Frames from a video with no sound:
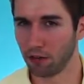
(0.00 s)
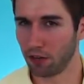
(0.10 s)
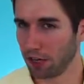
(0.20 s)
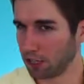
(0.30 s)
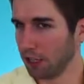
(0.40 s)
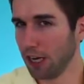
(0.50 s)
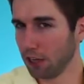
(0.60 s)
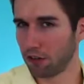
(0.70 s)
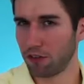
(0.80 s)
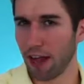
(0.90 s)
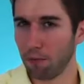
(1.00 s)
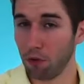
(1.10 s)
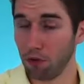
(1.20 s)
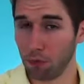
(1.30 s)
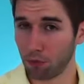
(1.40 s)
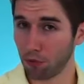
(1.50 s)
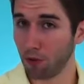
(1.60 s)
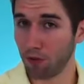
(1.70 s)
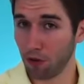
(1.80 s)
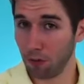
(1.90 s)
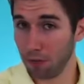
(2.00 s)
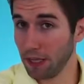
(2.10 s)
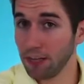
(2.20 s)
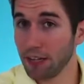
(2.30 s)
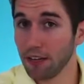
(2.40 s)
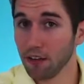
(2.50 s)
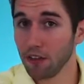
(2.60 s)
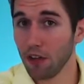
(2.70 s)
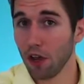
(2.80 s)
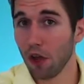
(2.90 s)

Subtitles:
Techniques that will improve your abilities?